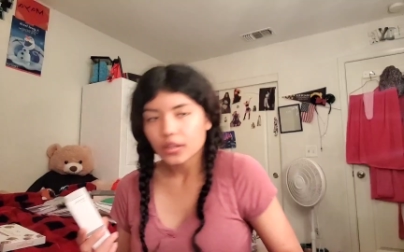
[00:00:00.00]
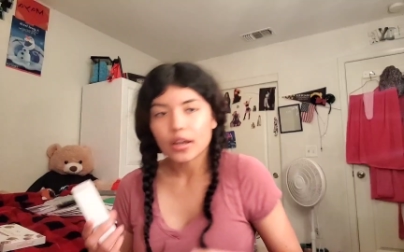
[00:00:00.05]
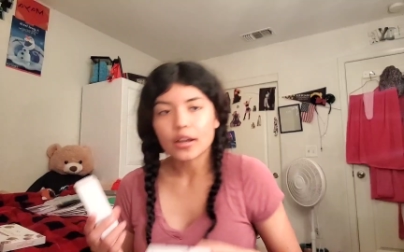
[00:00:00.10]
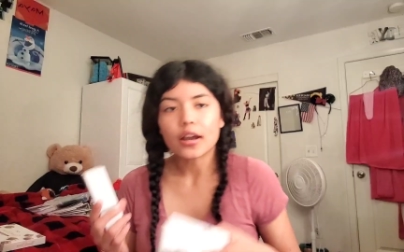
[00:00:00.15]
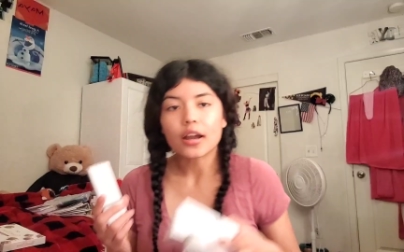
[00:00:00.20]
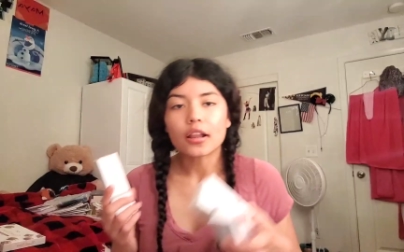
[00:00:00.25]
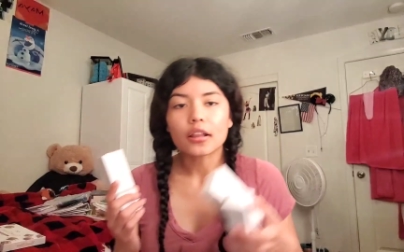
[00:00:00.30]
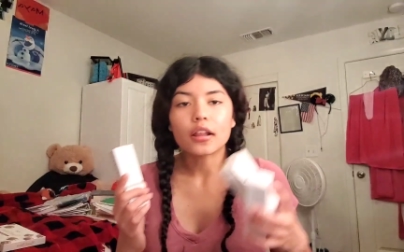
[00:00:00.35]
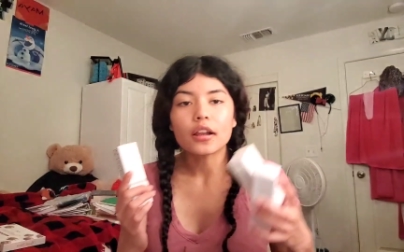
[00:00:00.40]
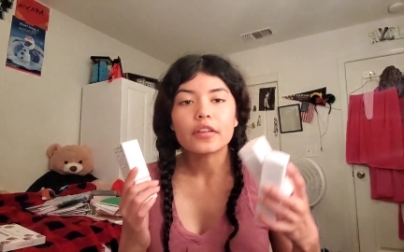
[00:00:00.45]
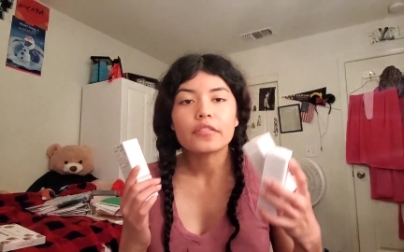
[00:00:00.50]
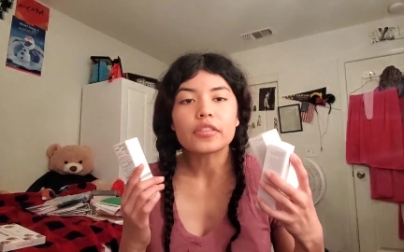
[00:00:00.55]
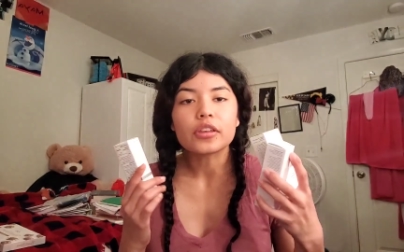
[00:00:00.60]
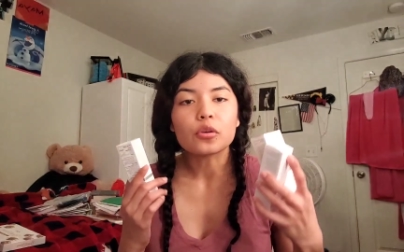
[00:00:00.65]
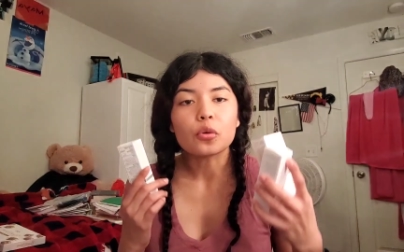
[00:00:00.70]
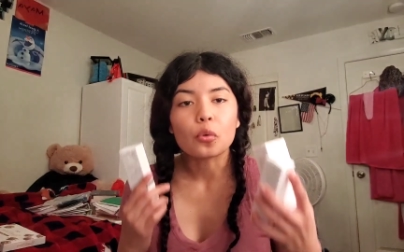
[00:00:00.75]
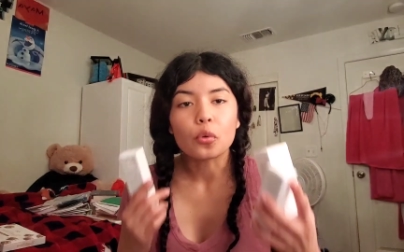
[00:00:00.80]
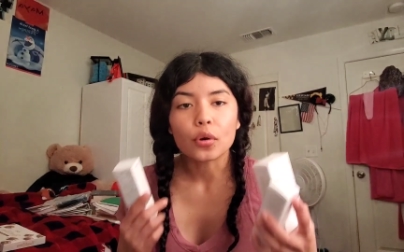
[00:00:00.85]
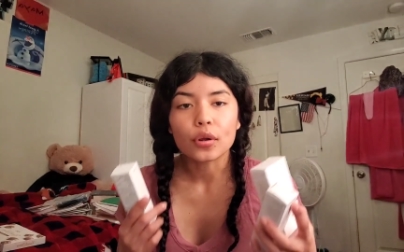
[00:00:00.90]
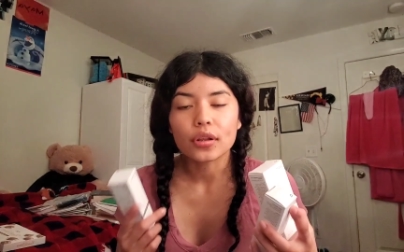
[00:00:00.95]
I got a lot of the
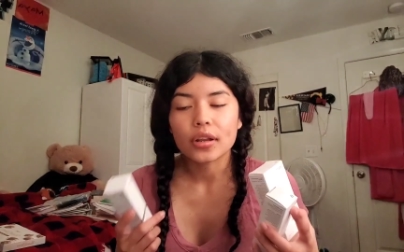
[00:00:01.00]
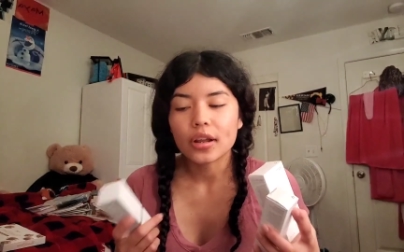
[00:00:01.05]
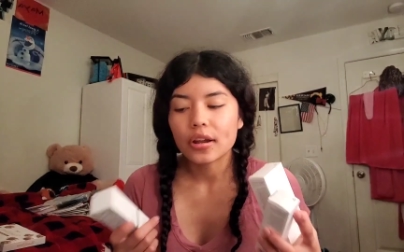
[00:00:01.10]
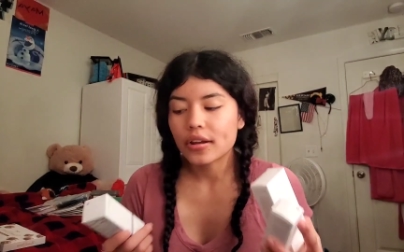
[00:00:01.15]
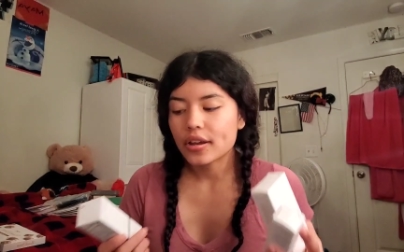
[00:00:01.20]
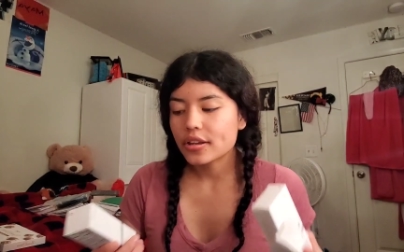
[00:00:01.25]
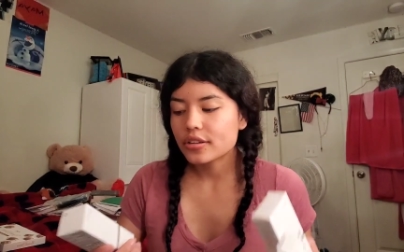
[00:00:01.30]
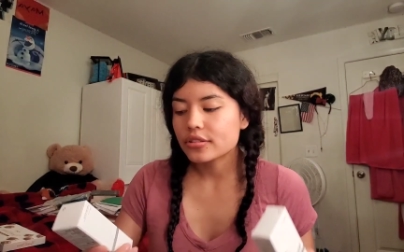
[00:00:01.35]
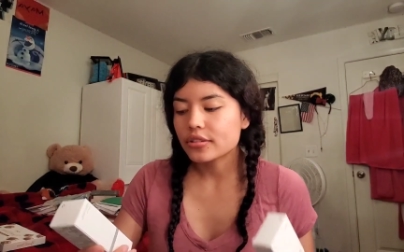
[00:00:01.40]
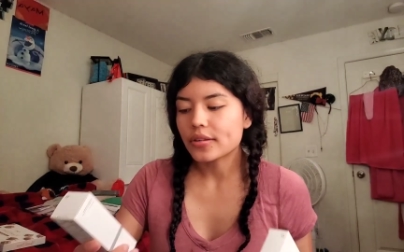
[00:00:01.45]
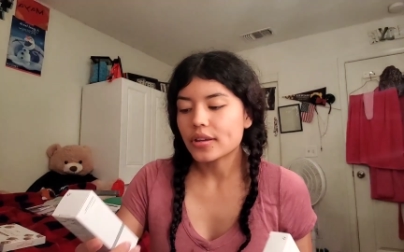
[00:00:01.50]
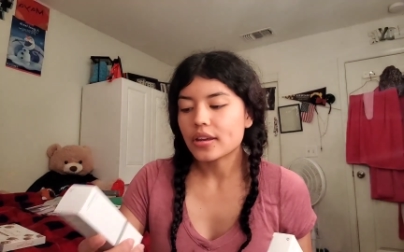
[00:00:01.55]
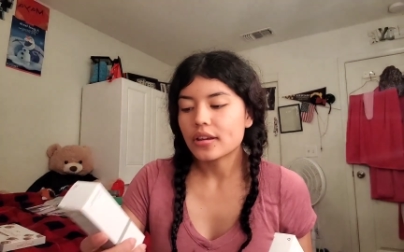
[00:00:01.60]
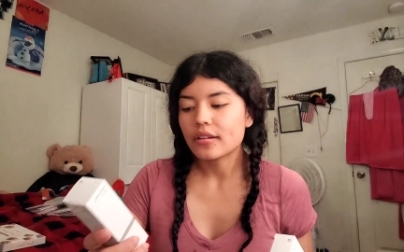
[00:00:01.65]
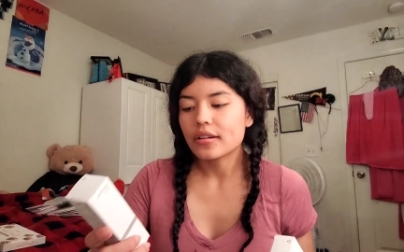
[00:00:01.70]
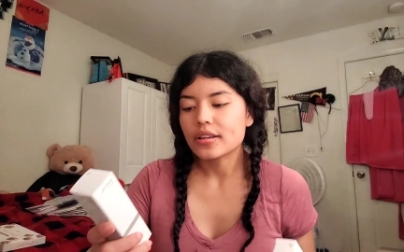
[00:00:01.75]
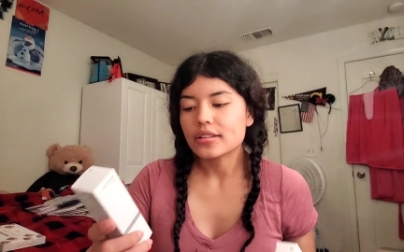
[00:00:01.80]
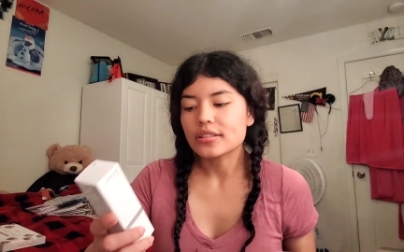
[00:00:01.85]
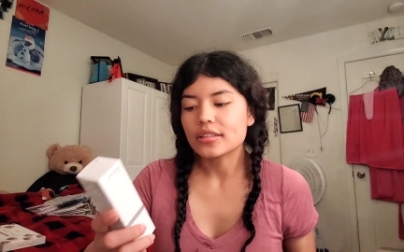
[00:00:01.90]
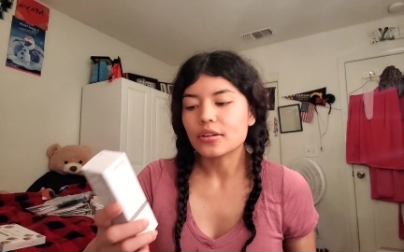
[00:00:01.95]
ordinary. So
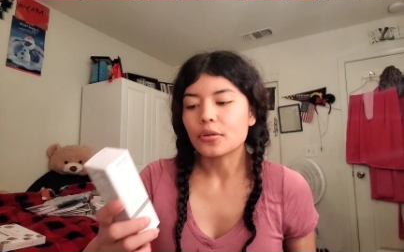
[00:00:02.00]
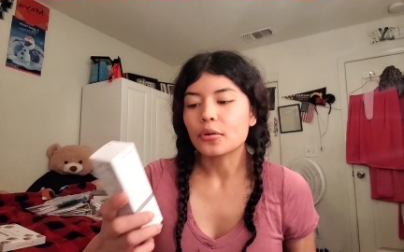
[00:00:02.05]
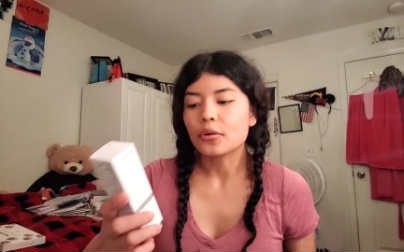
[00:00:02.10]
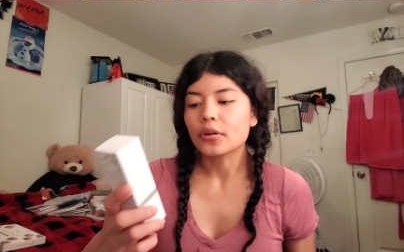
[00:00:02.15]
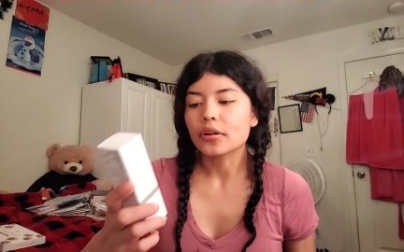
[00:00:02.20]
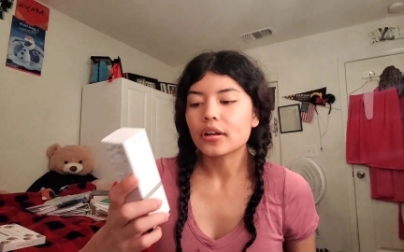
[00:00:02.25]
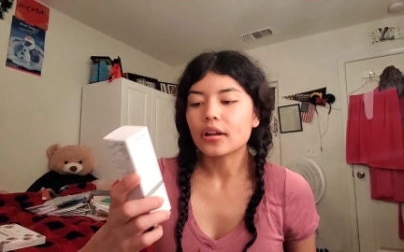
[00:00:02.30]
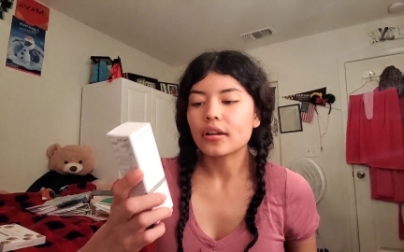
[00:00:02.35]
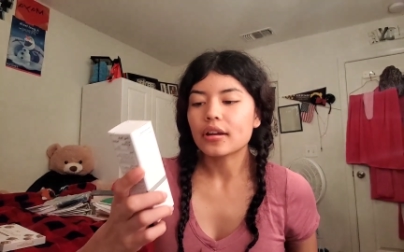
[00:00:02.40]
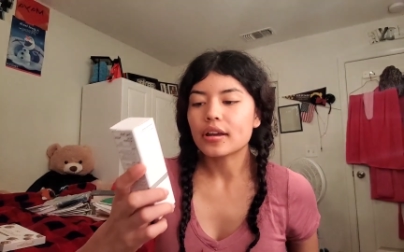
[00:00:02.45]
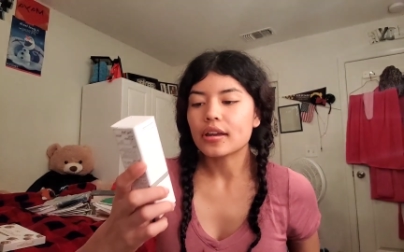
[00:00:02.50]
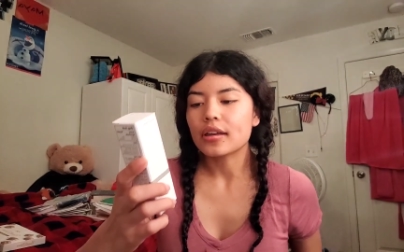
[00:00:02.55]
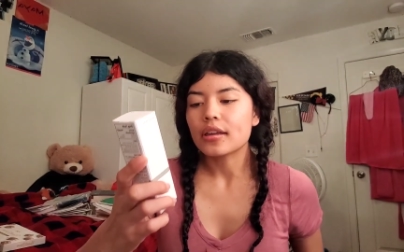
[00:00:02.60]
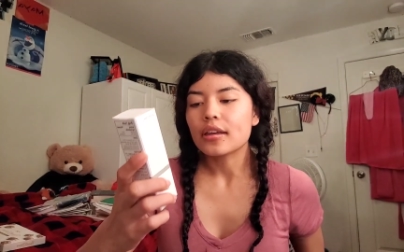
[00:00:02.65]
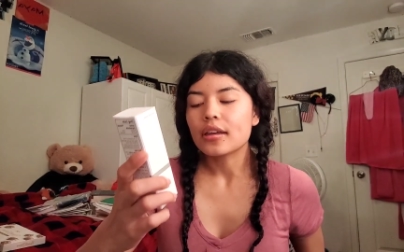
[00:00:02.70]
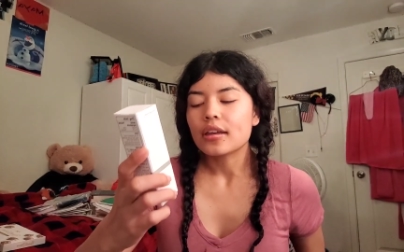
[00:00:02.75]
here is the ordinary